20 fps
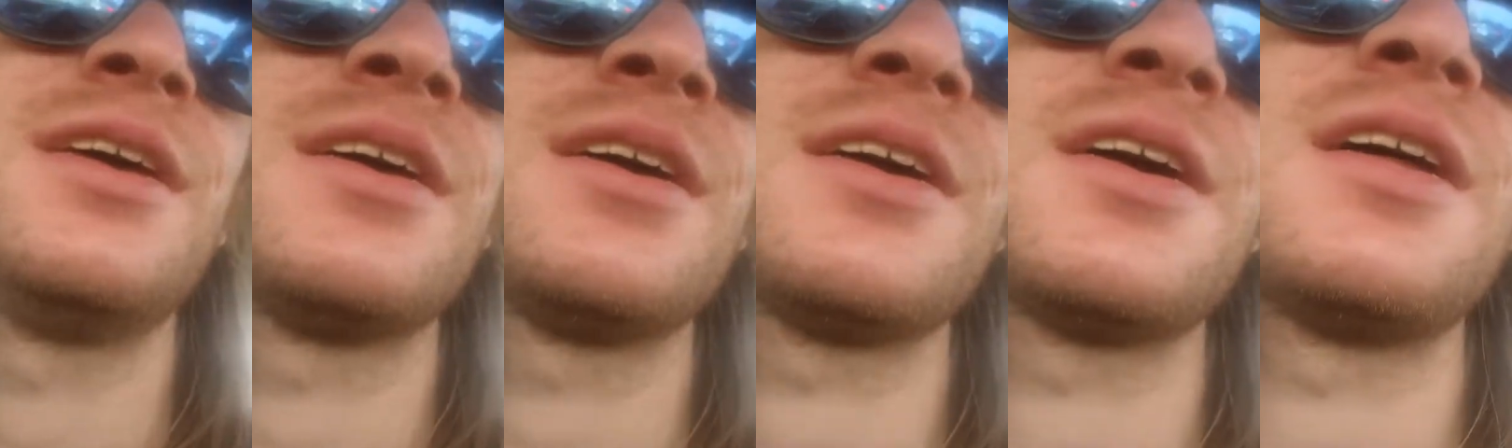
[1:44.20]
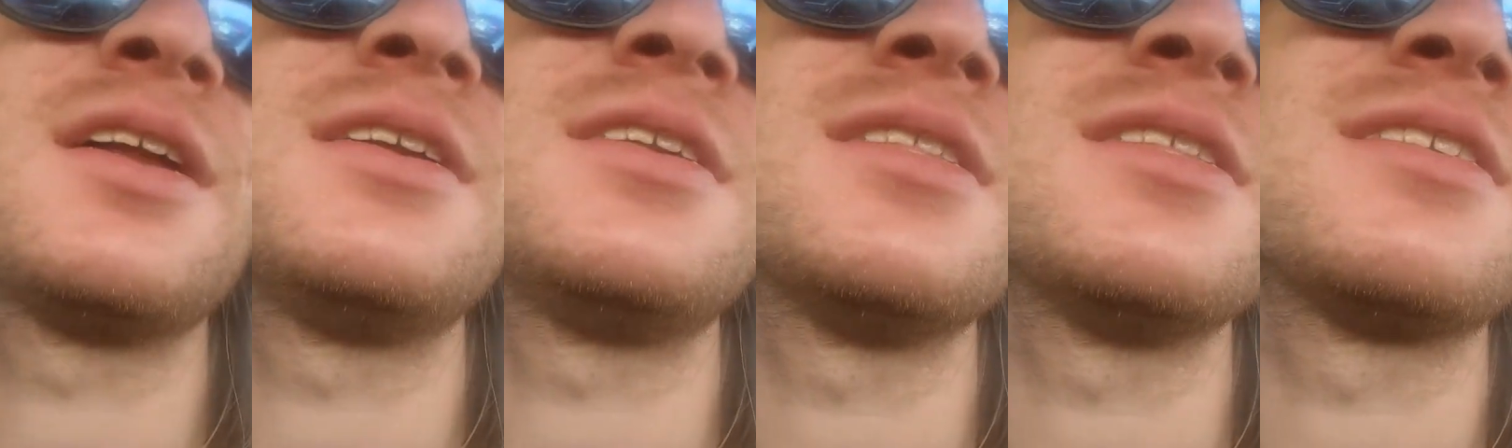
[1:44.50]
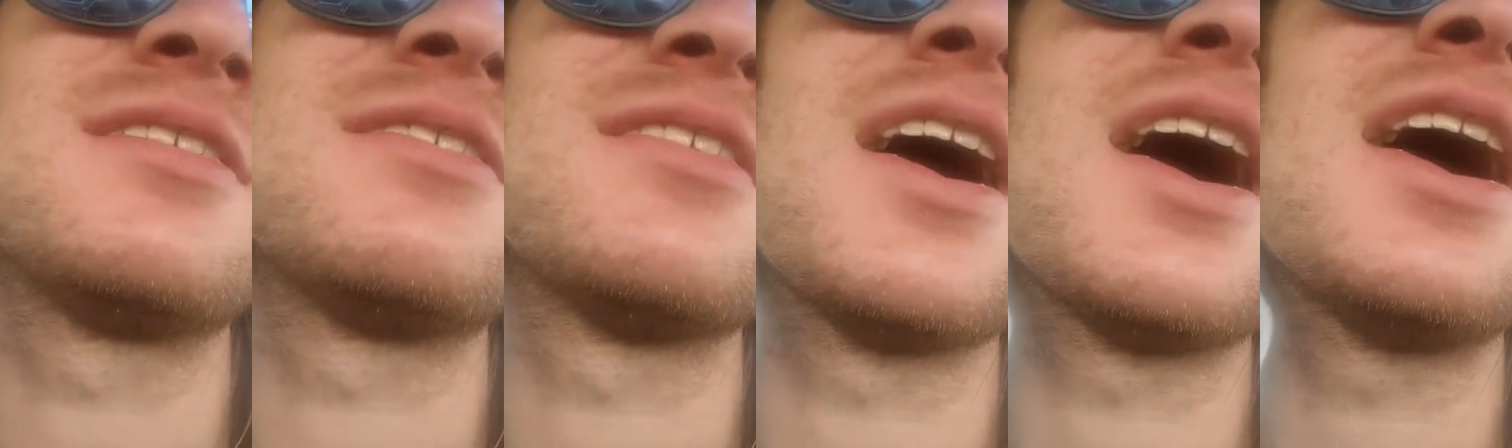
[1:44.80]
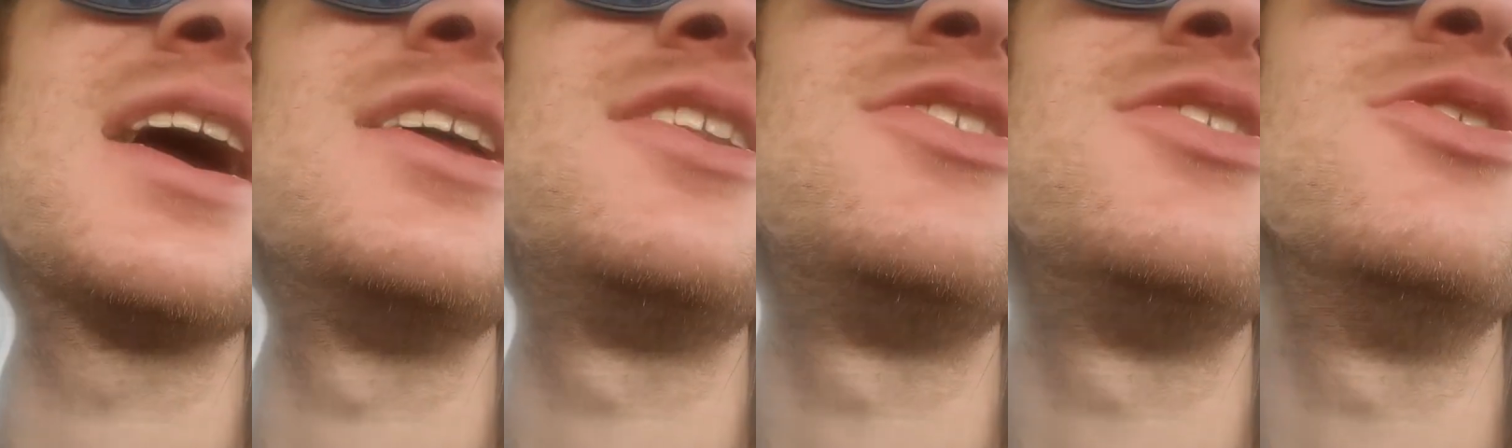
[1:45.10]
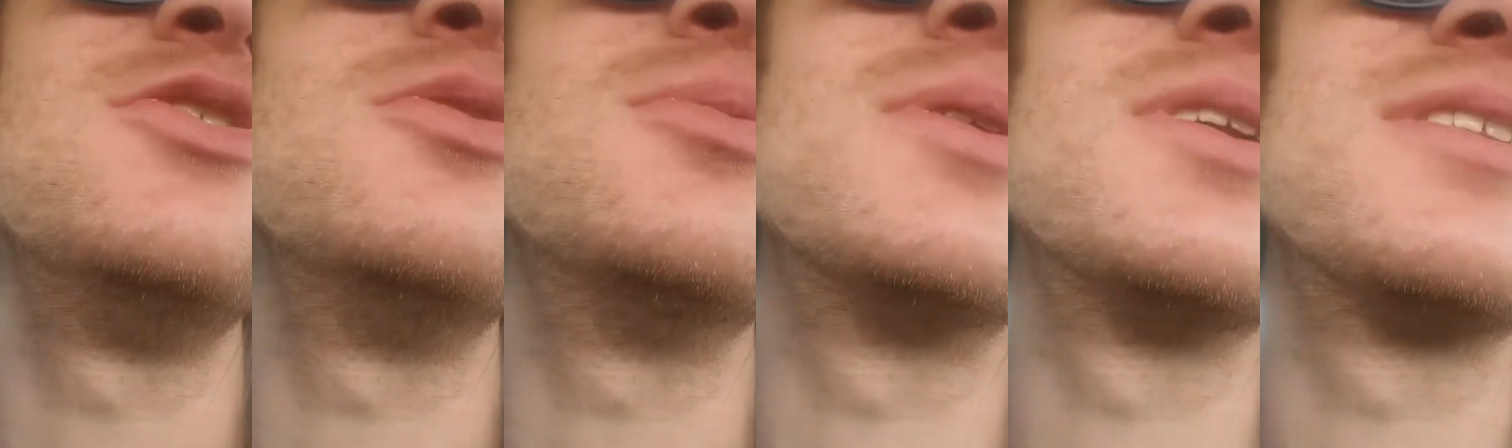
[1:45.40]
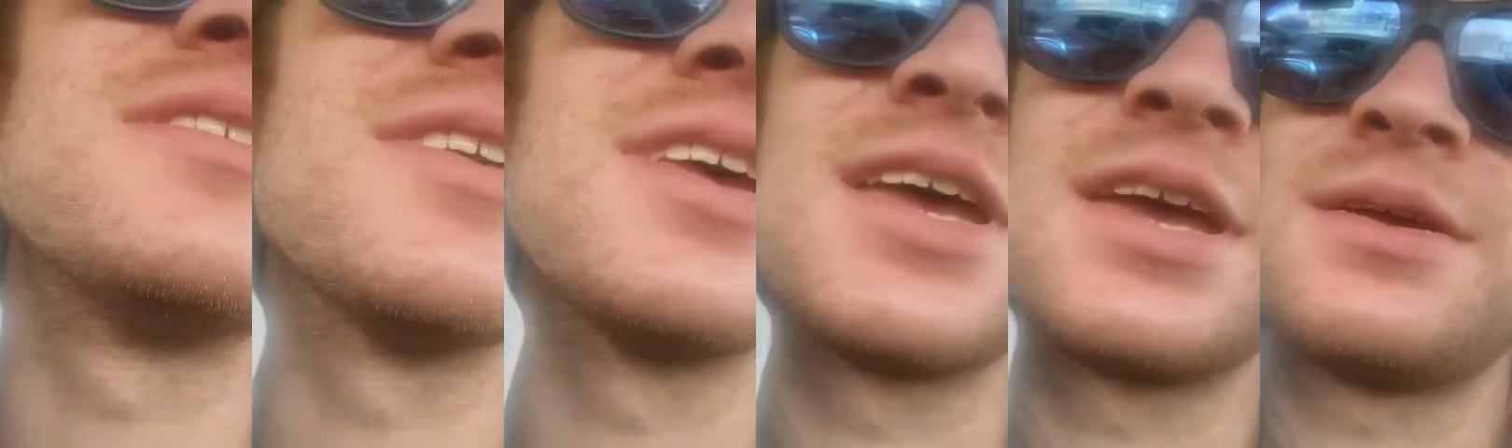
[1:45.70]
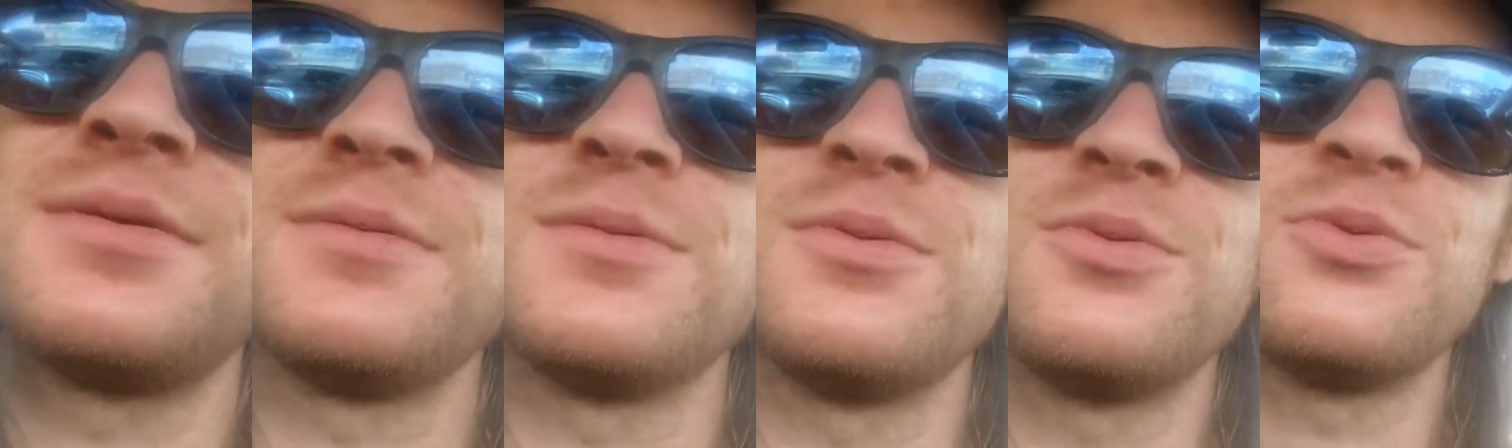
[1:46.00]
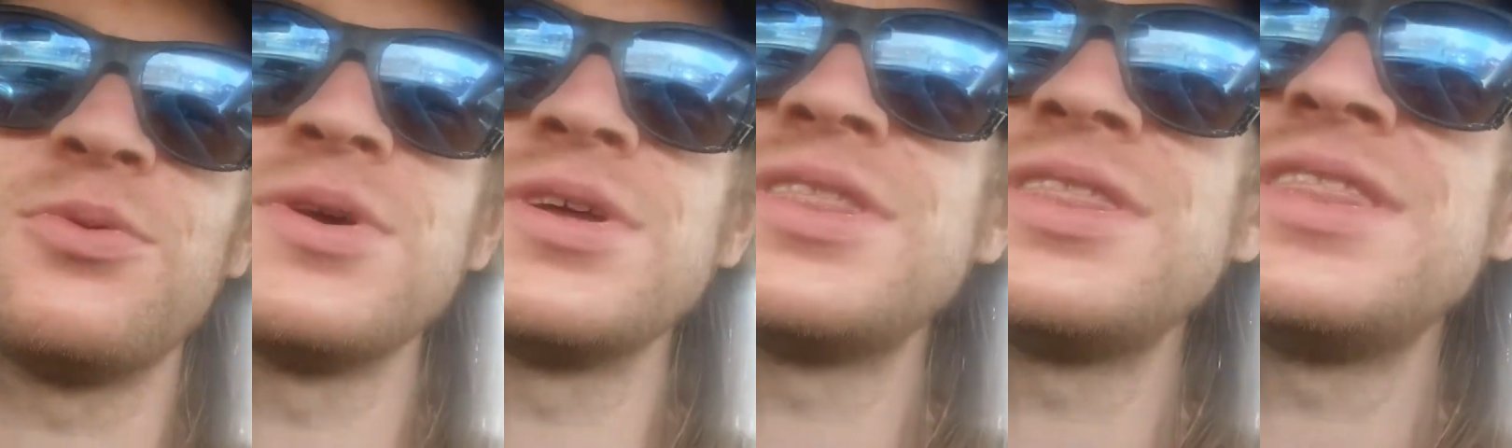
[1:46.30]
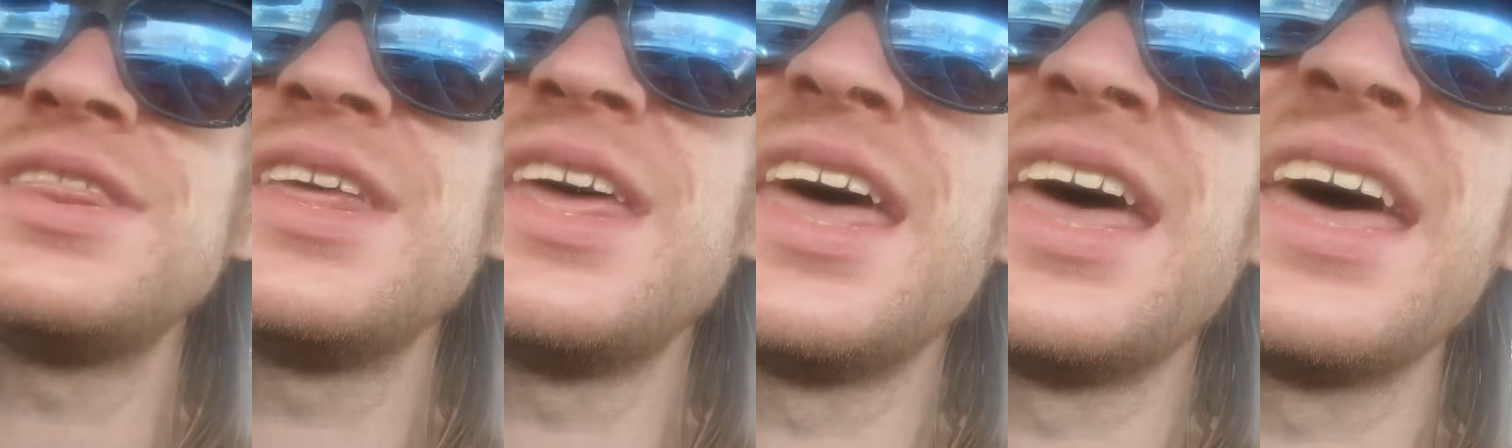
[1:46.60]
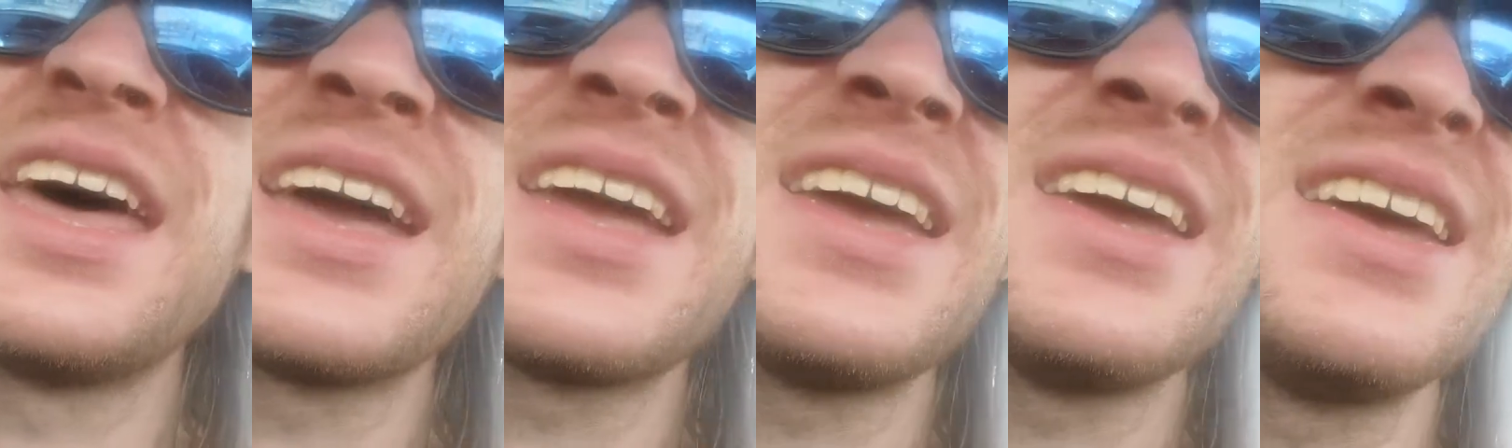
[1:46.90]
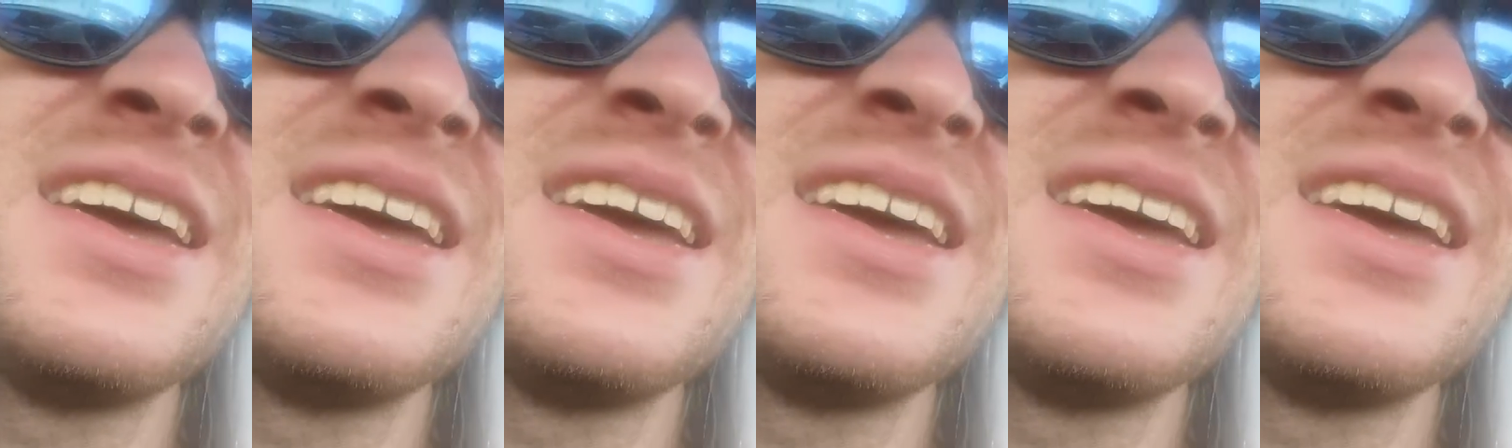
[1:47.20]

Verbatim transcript: kind of to the side too. But it's like, what the heck?